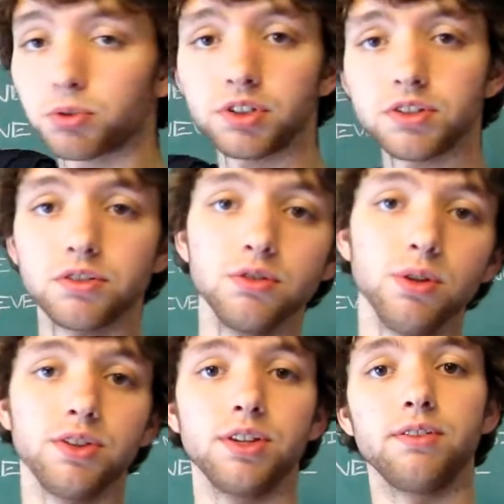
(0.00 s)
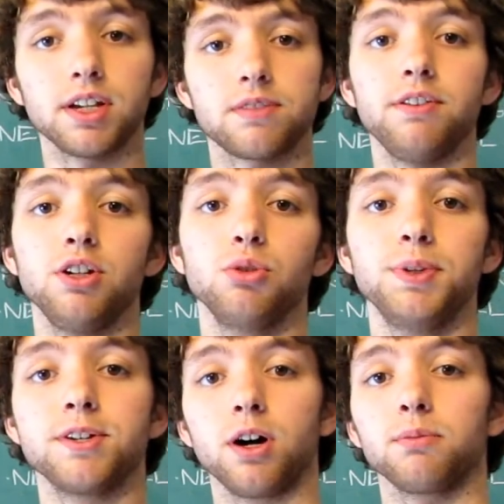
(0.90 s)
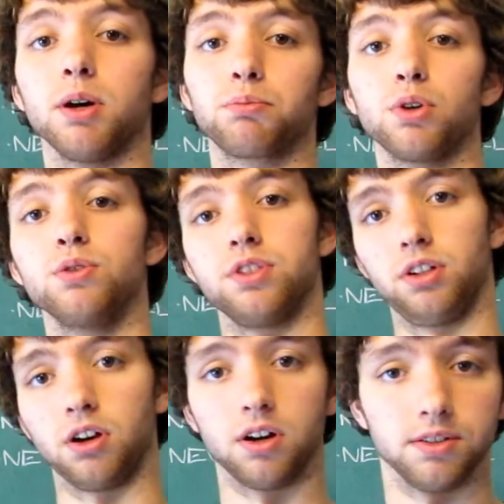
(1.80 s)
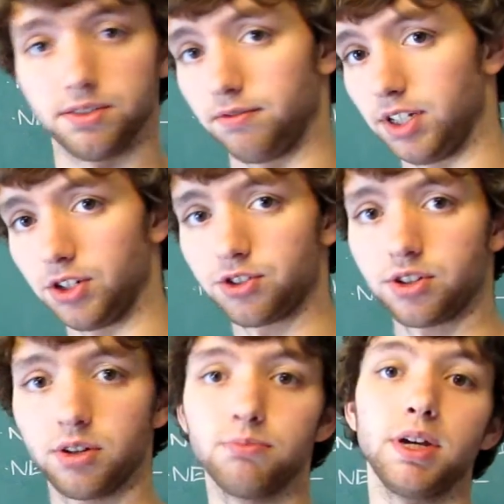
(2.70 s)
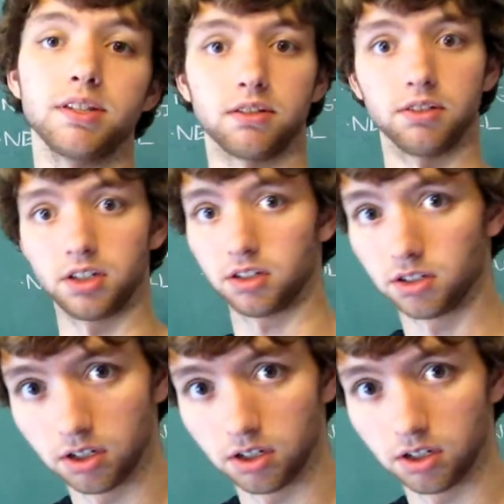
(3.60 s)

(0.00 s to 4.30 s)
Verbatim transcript: between these two, and then the next video will be talking about pros and cons of each, basically.